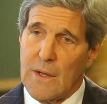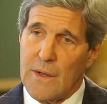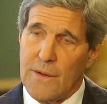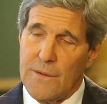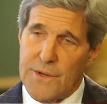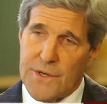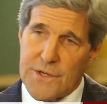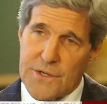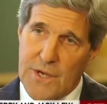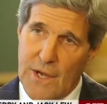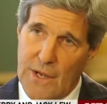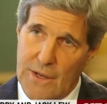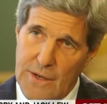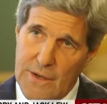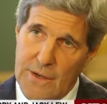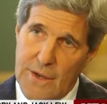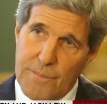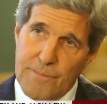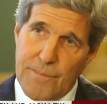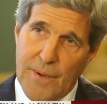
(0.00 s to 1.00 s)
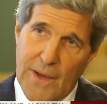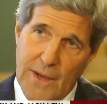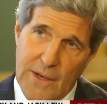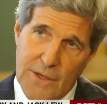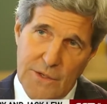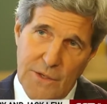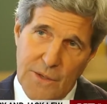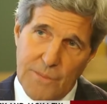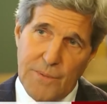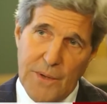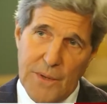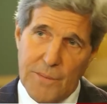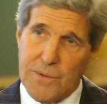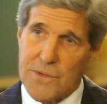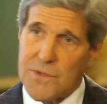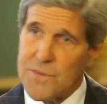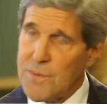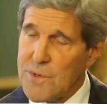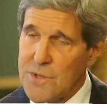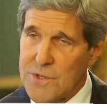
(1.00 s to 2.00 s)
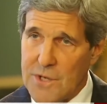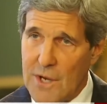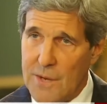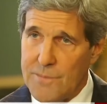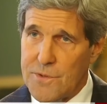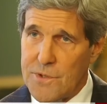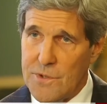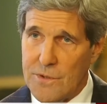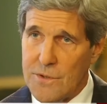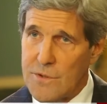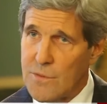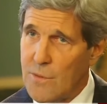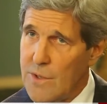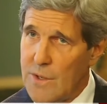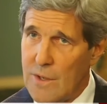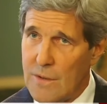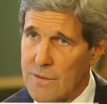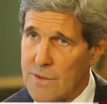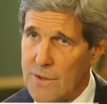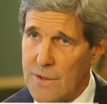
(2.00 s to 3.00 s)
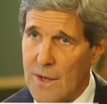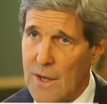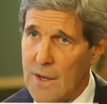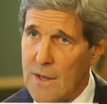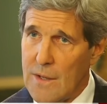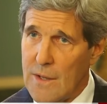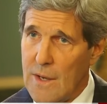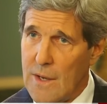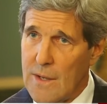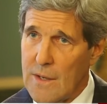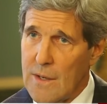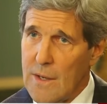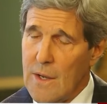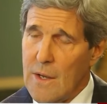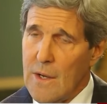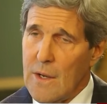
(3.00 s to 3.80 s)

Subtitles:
this had an impact on people's perceptions. We don't deny that.